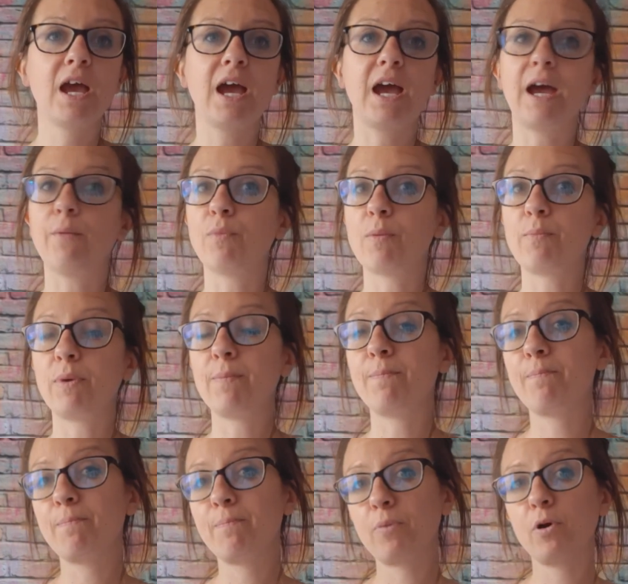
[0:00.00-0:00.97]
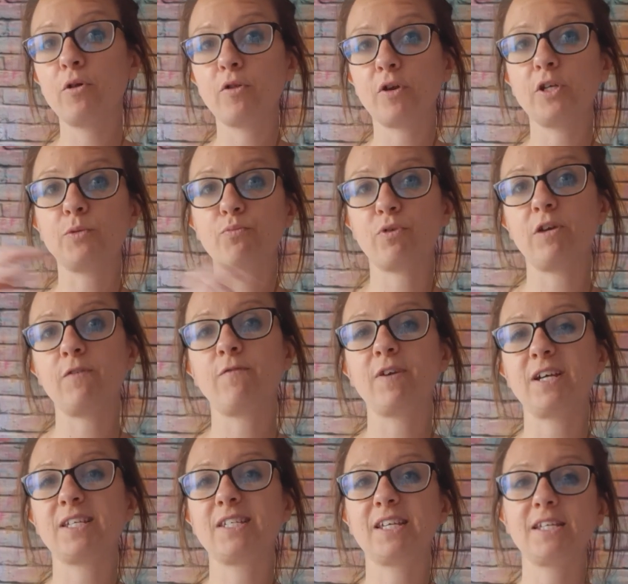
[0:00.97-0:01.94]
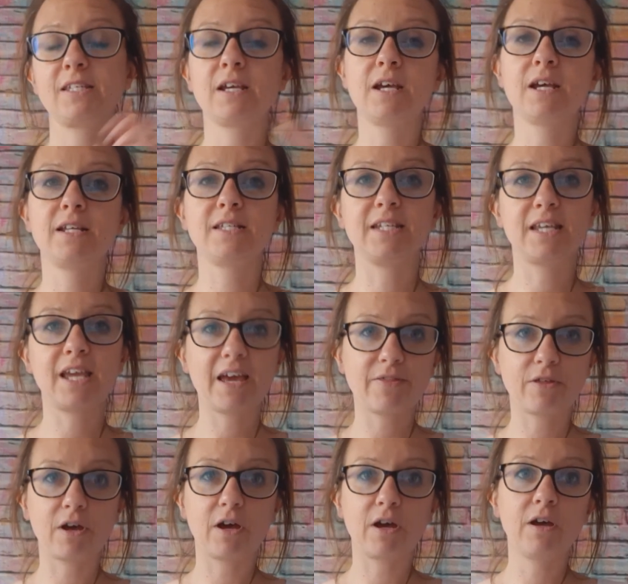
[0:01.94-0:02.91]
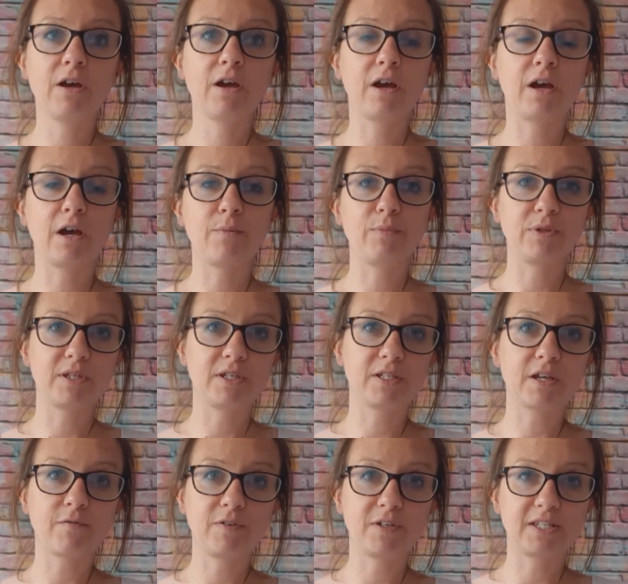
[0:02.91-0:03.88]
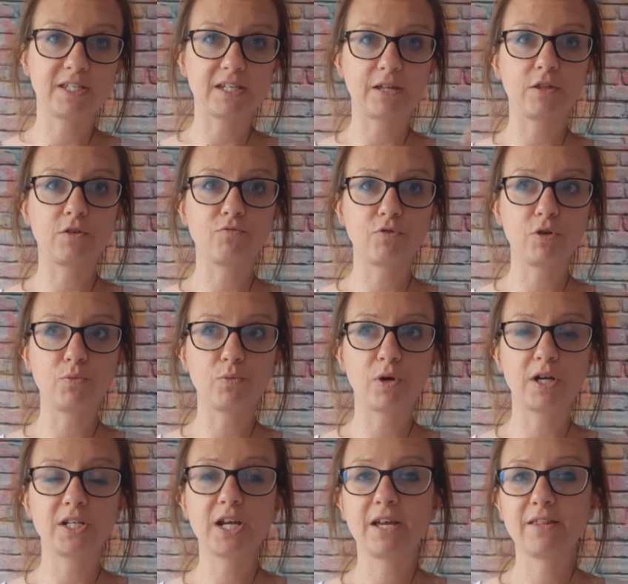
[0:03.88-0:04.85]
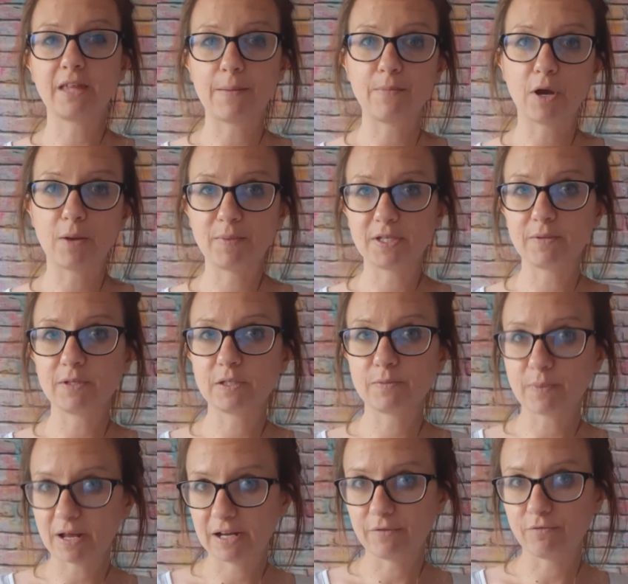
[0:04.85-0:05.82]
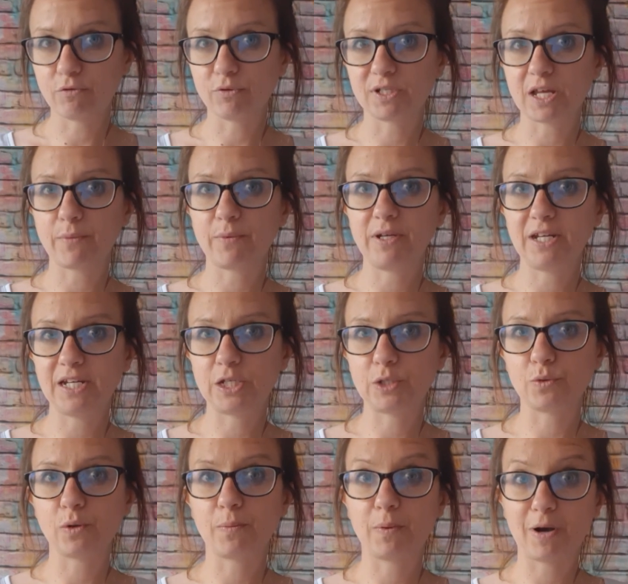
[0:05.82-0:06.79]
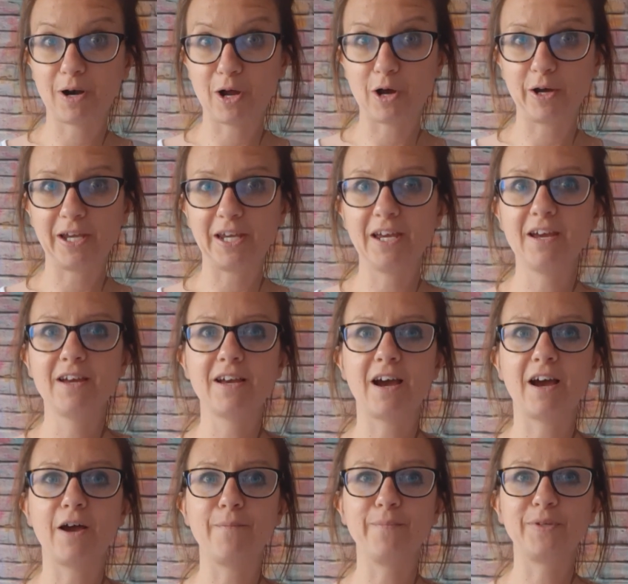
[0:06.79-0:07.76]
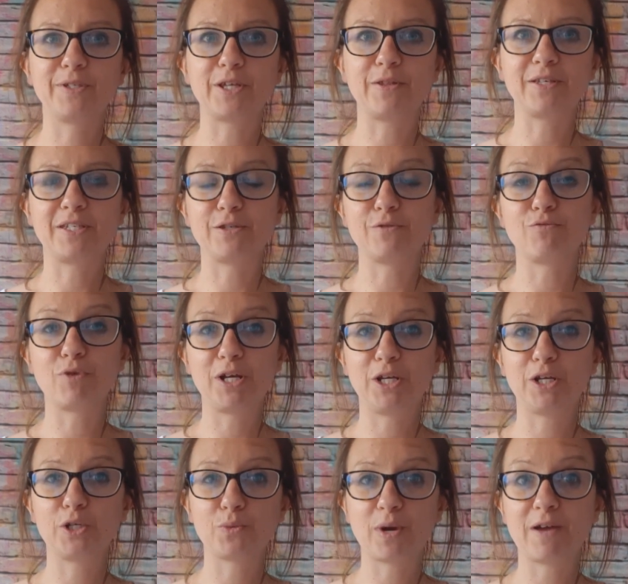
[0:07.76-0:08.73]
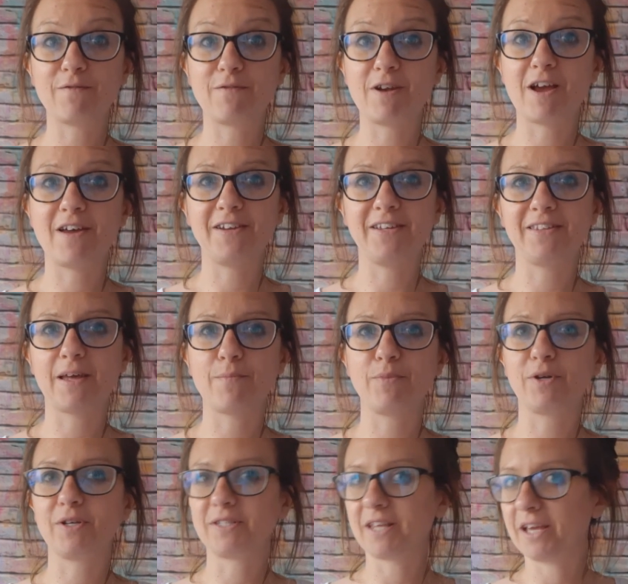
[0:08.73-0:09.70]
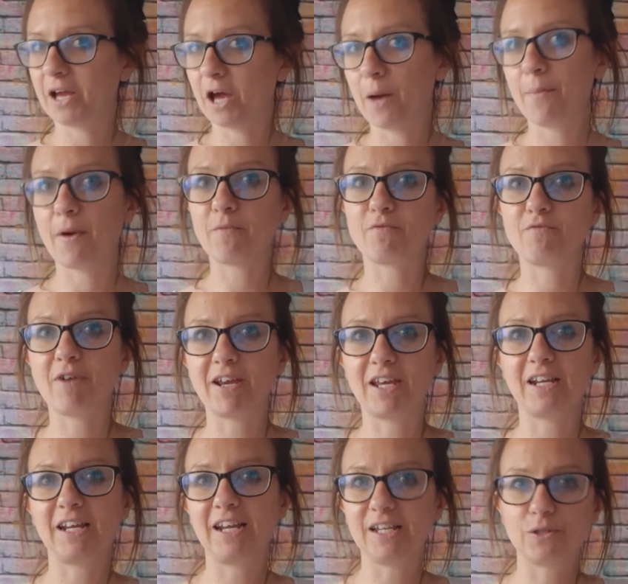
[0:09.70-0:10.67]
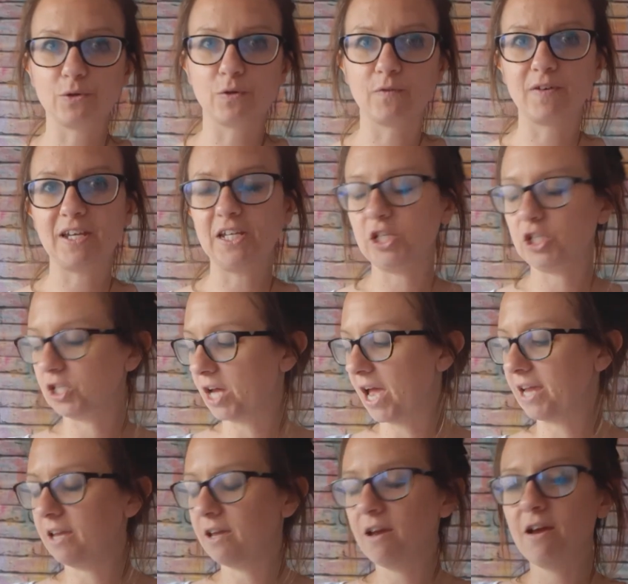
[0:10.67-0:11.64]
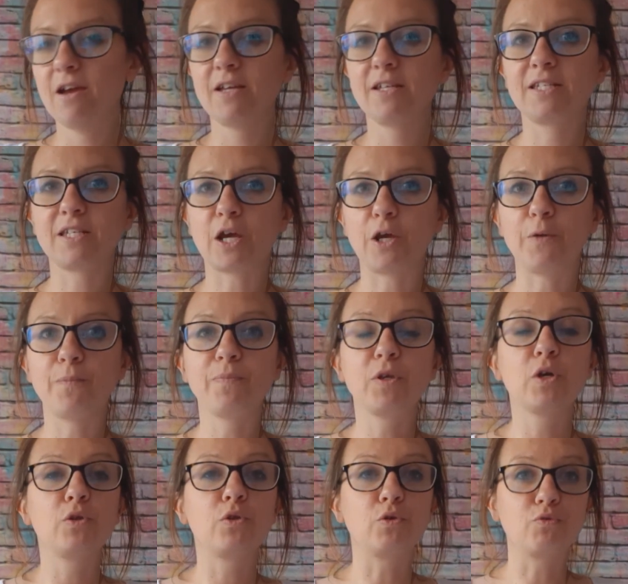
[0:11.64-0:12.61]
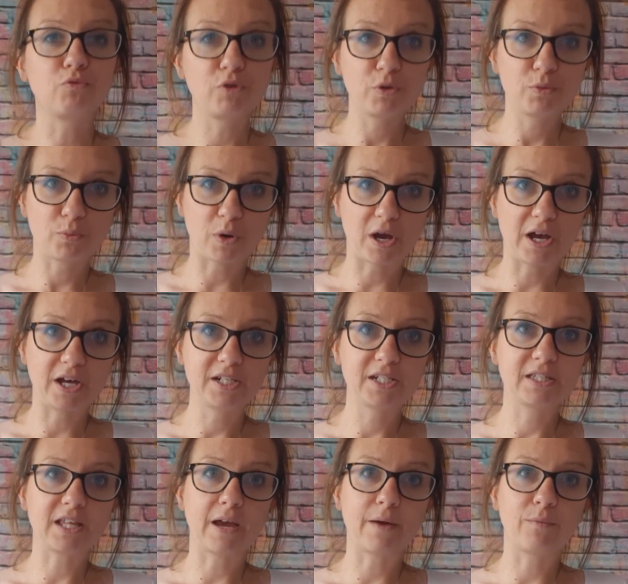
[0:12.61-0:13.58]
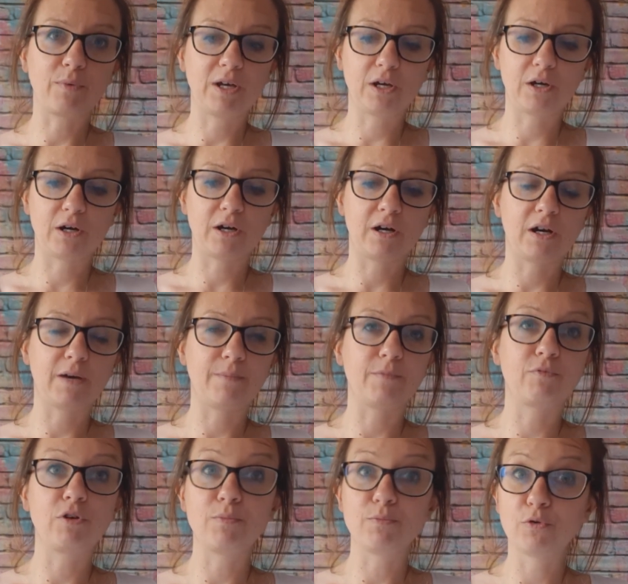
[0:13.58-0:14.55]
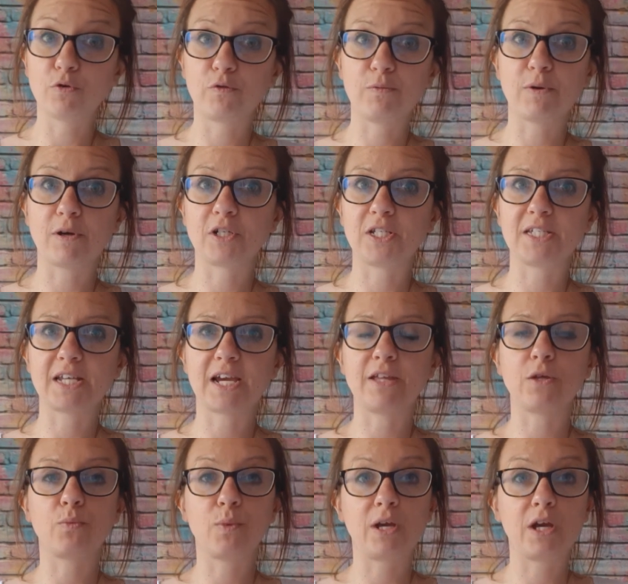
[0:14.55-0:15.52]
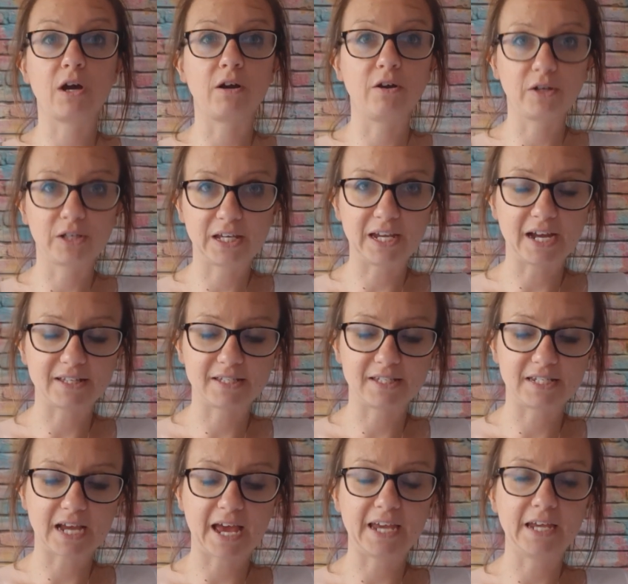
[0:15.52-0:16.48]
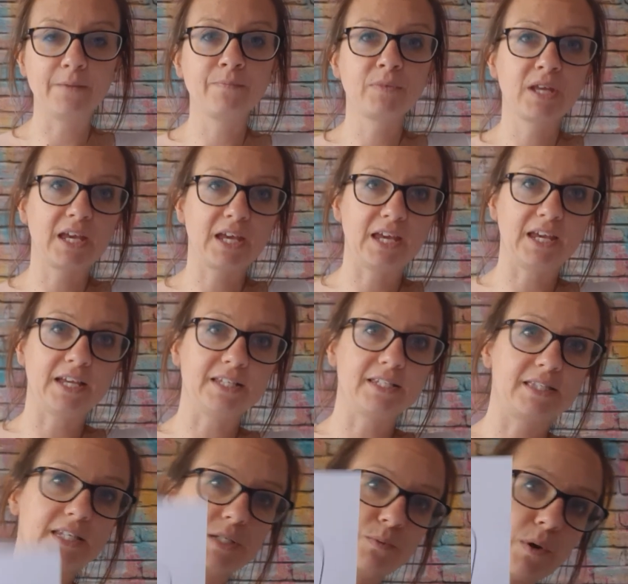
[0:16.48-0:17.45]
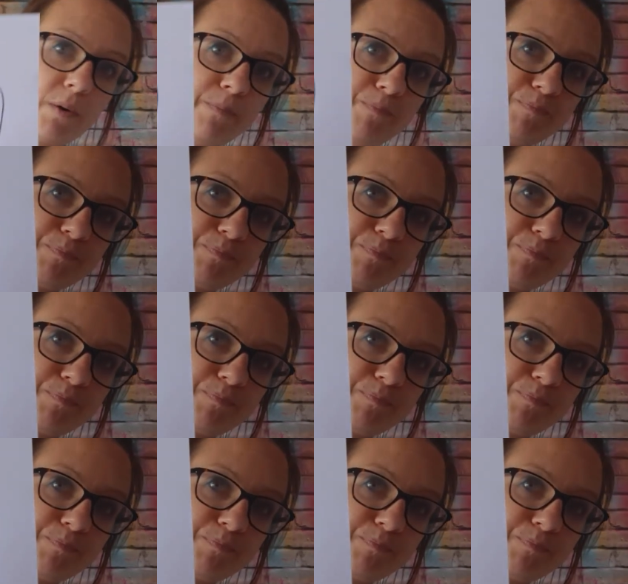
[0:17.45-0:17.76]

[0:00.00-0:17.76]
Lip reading: And when we put those prefixes together with the suffixes and the root word, there might be some spelling rules that we need to apply. So this is a really good way of learning them because they come up regularly sort of each day. So the root word that we are, root morpheme I should say, that we are looking at today is this one.